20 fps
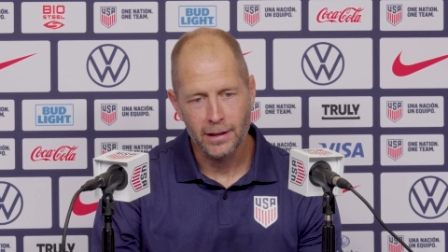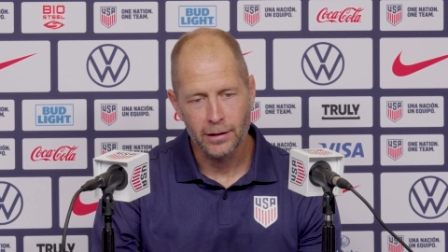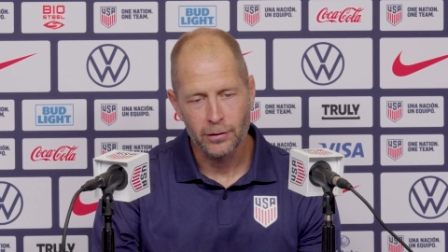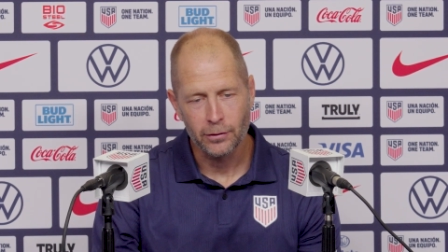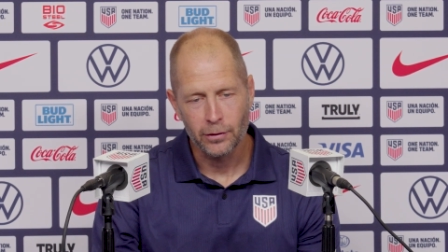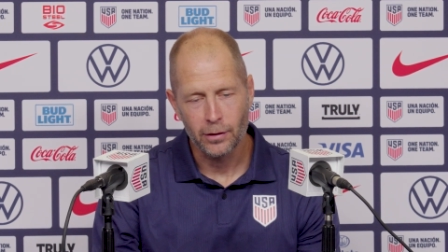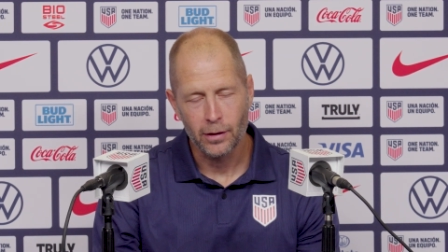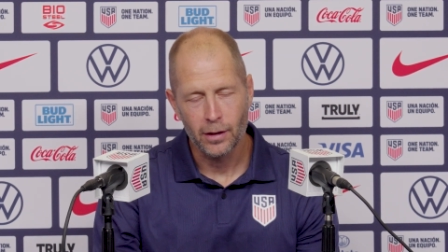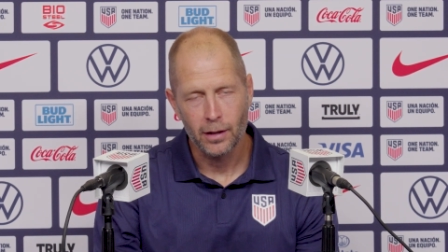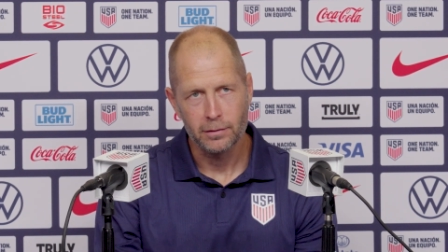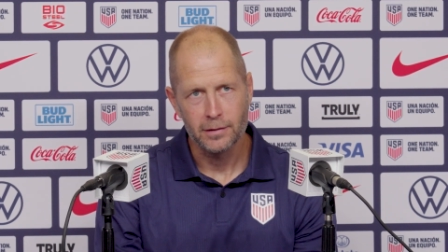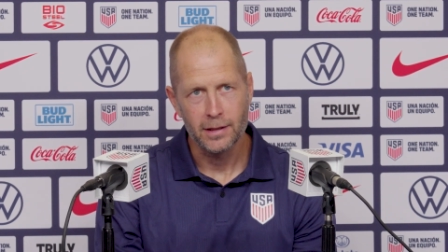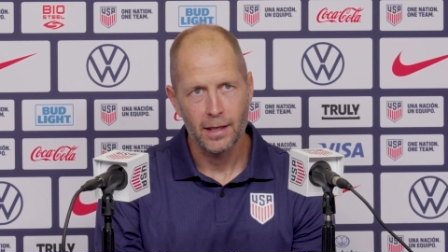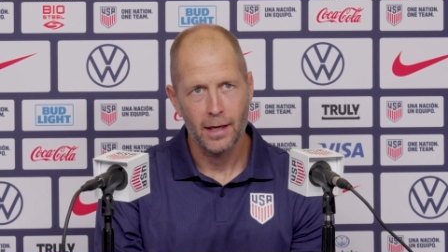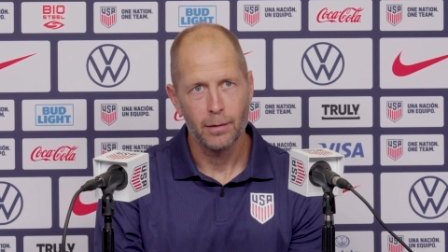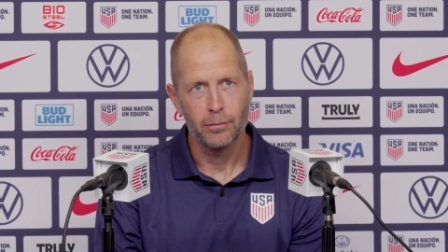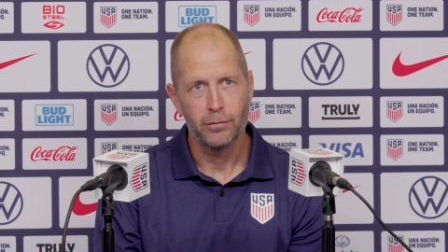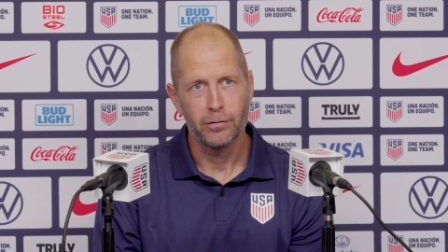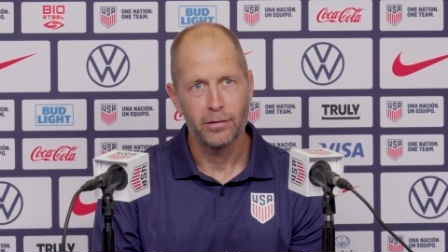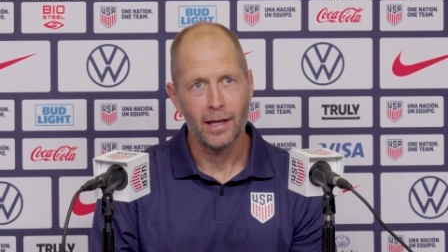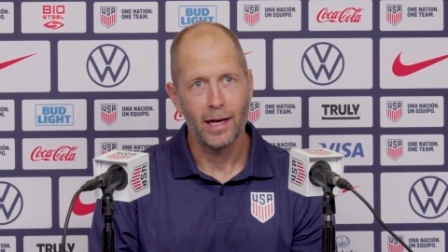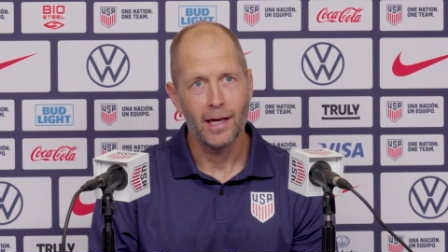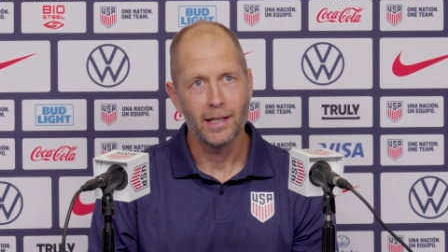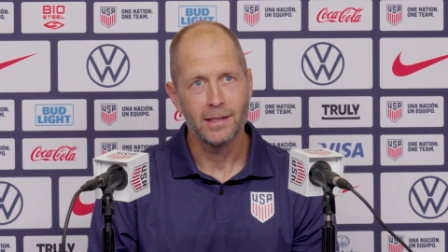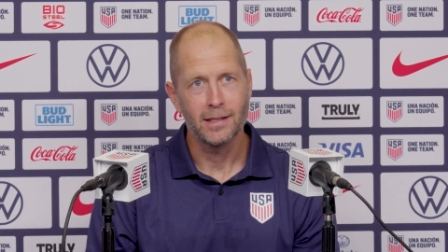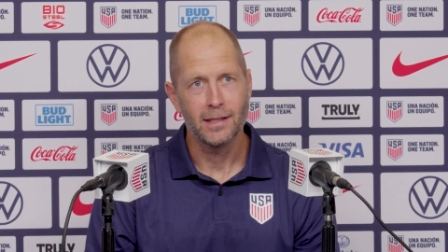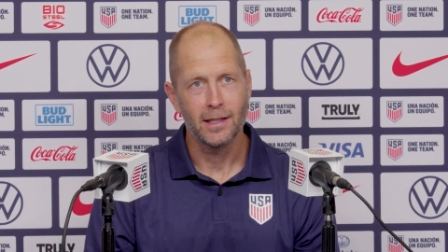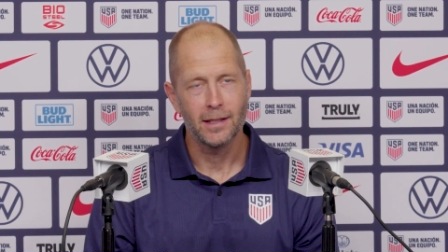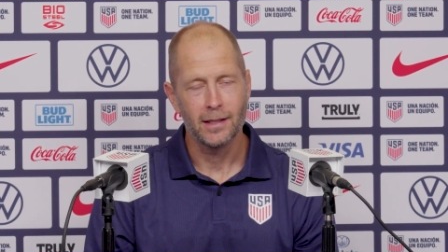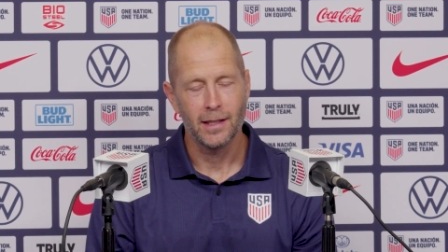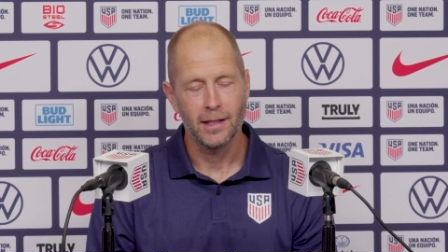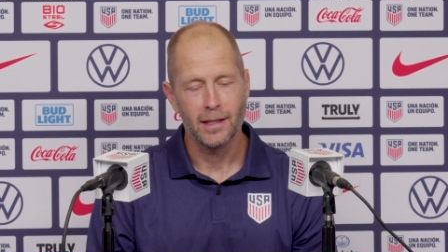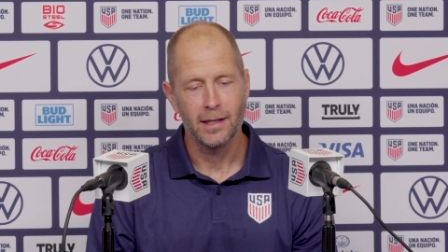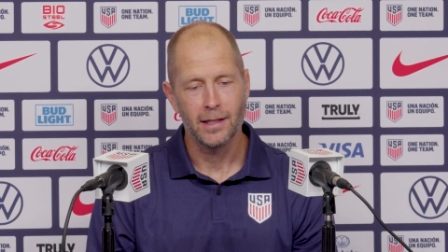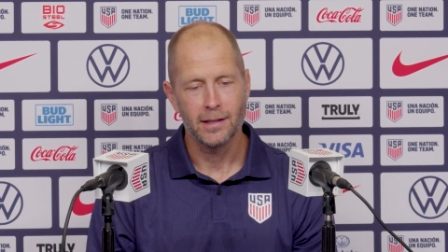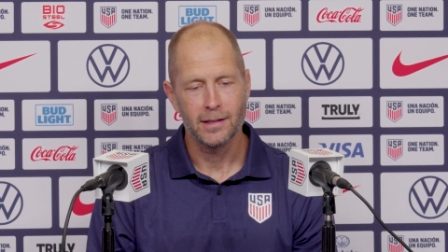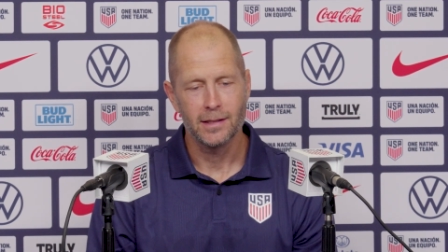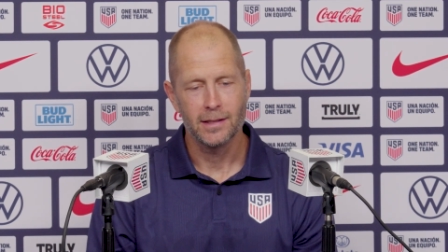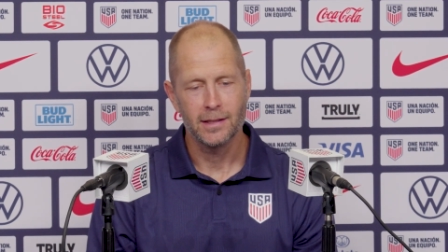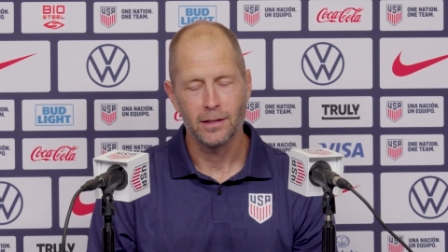They don't know how time flies. They, they
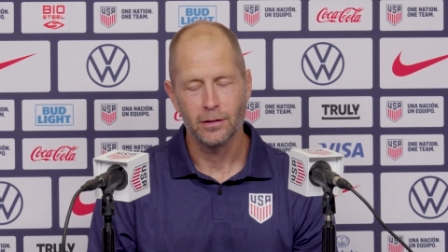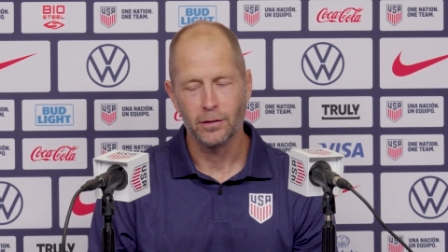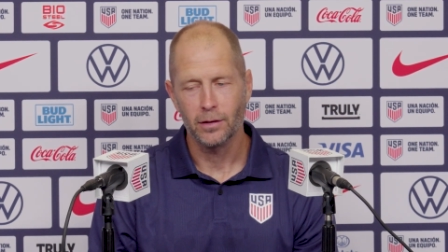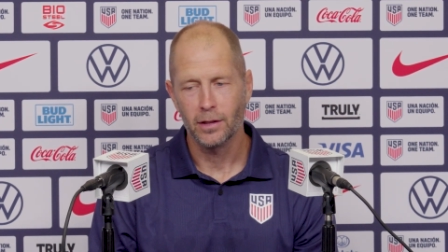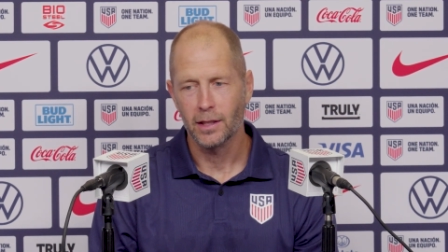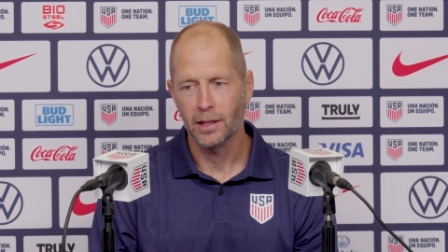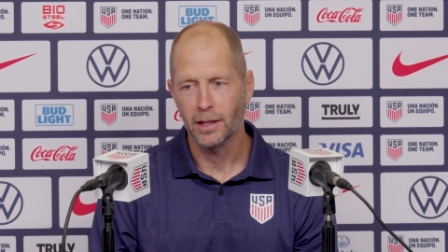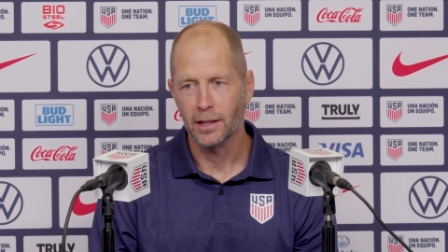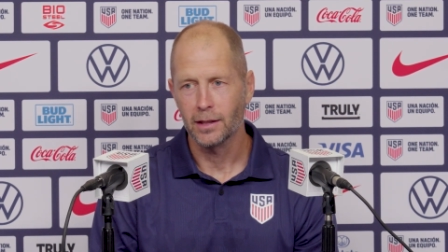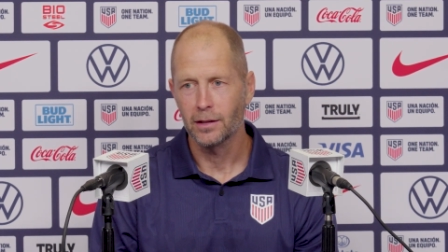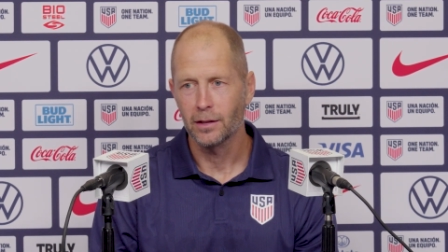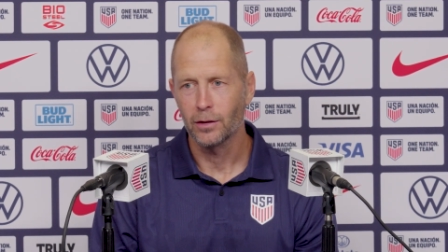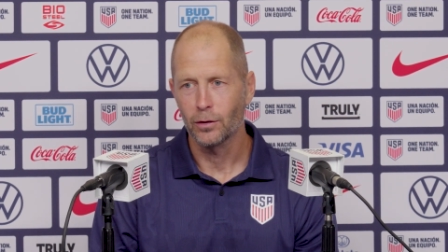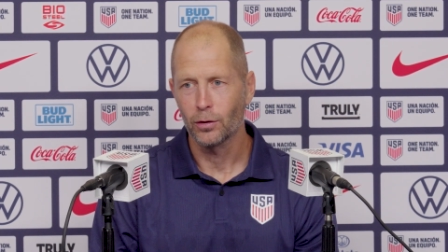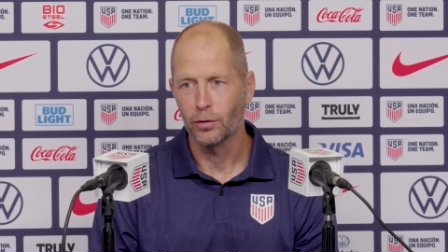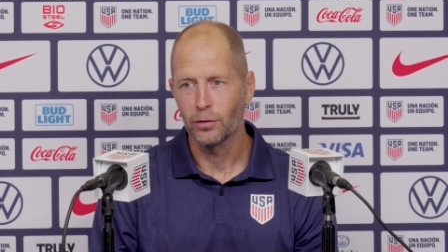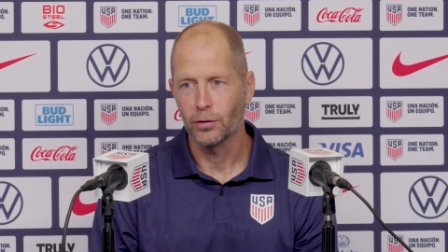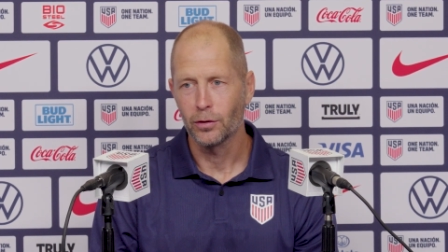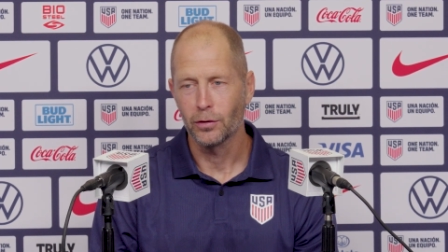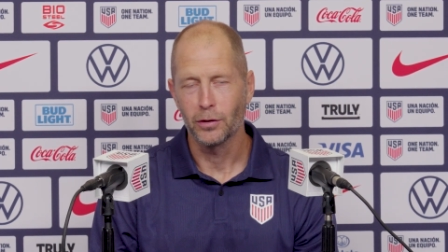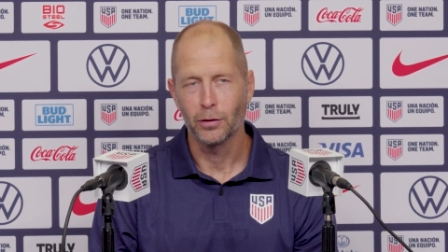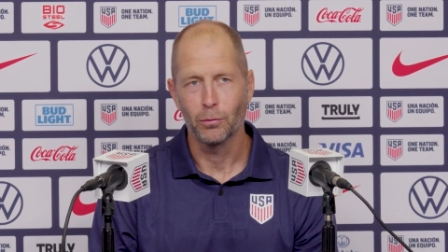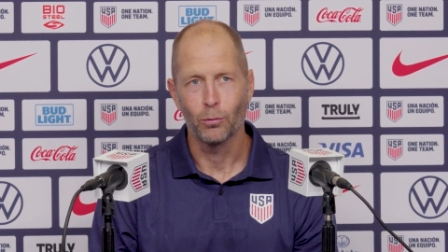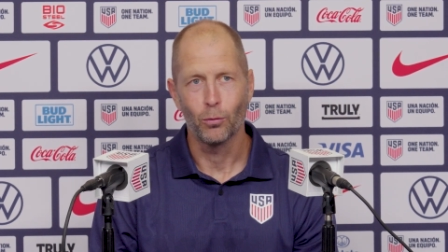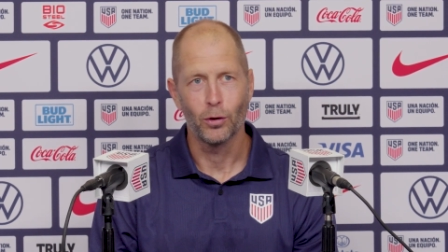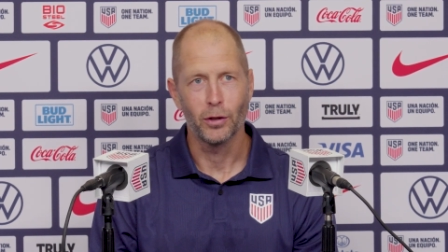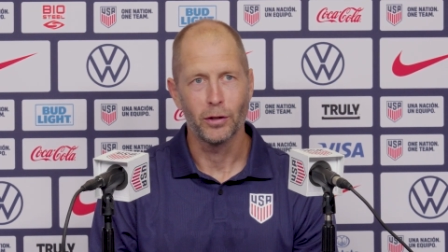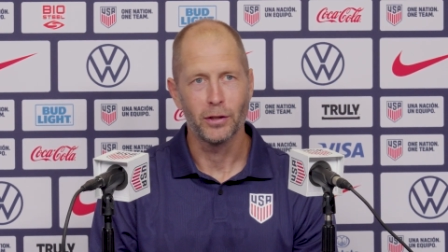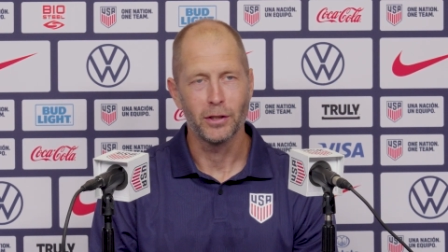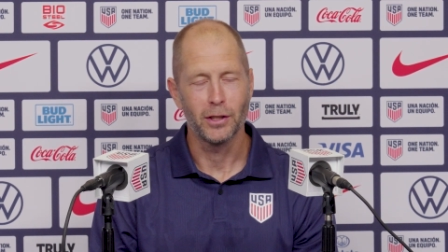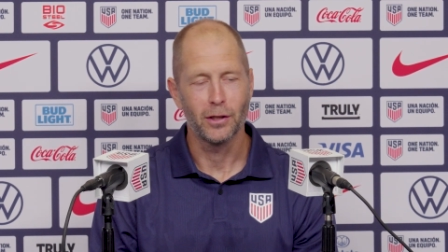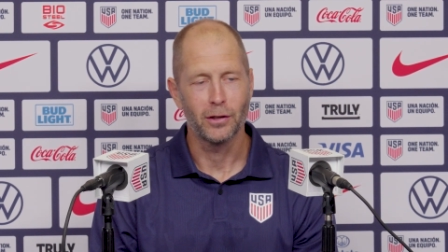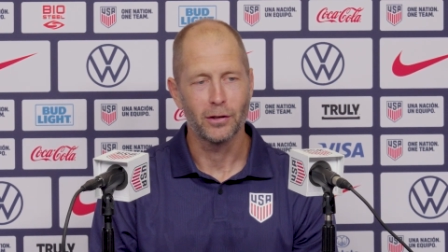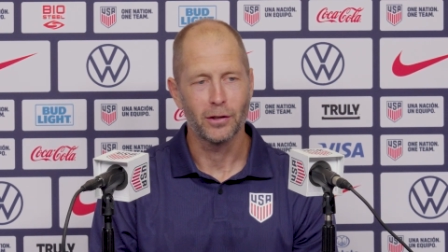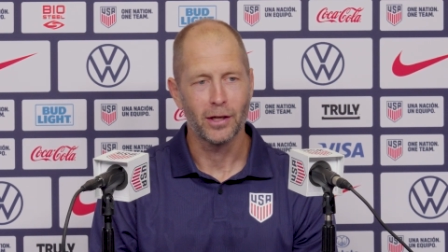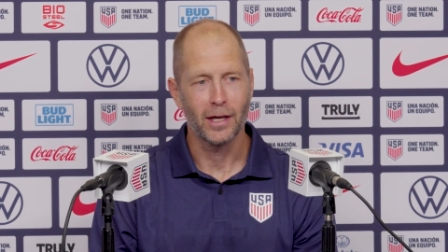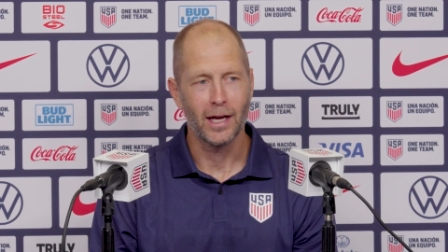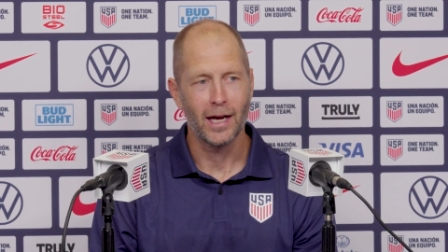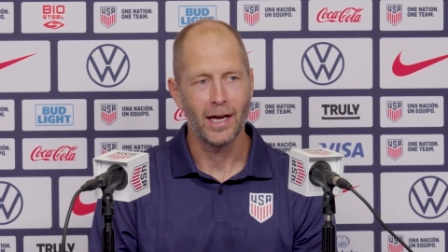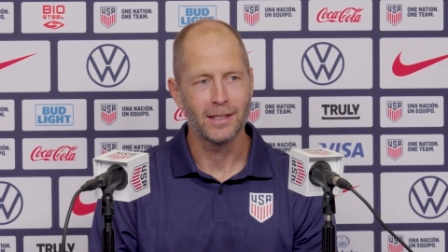th- still think they're, they're one of the
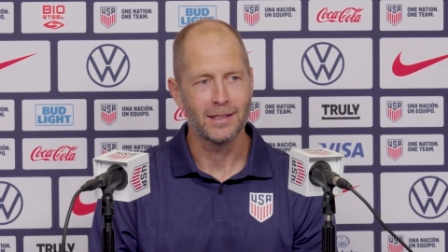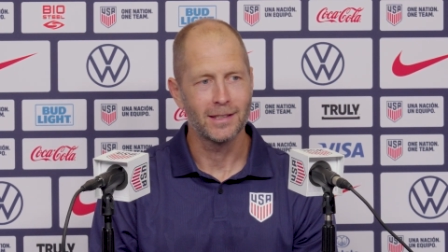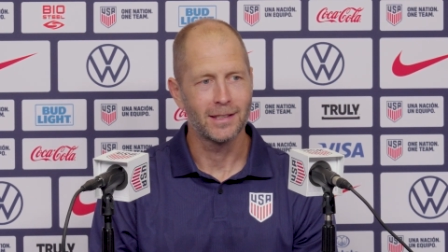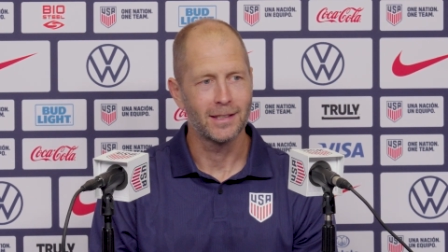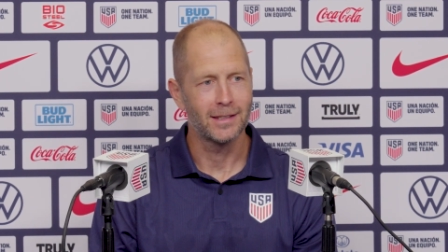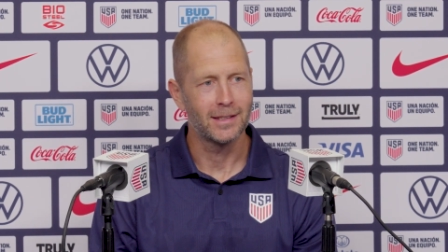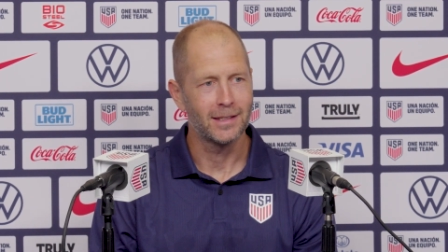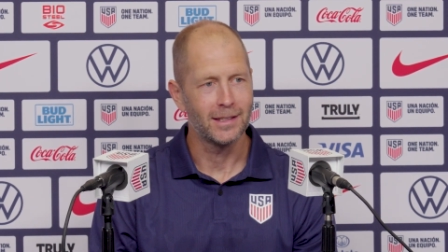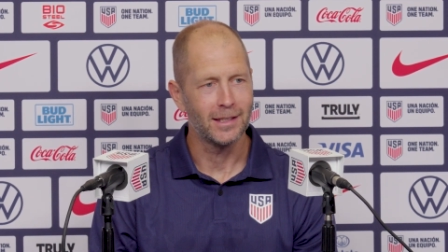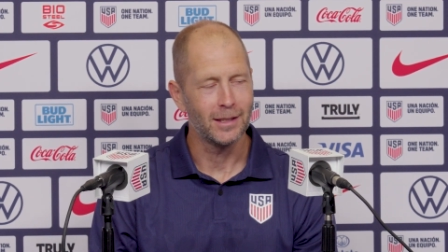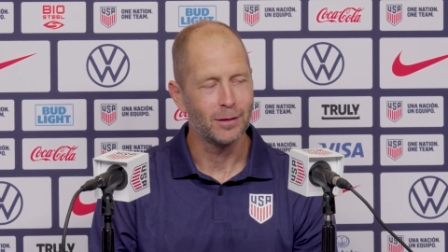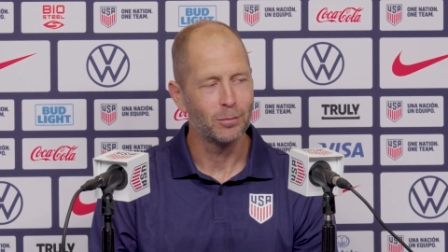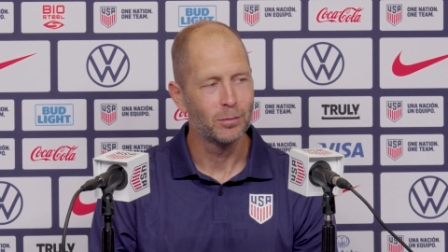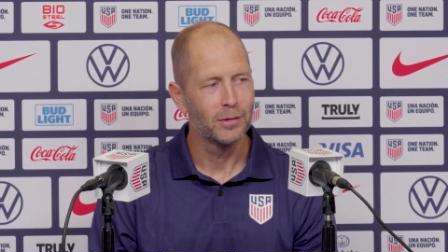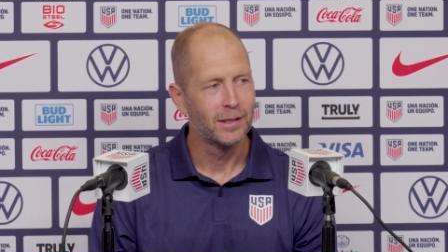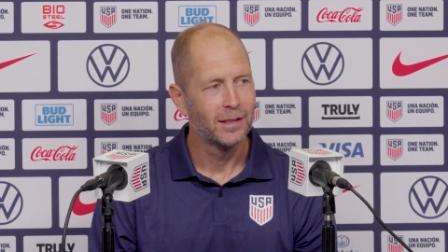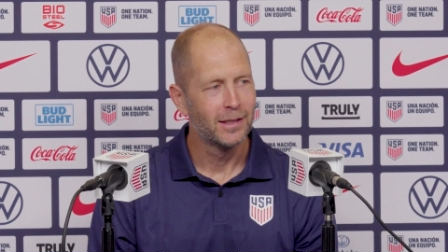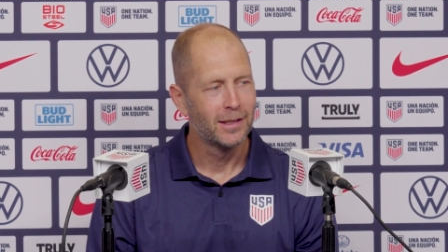younger guys in the team,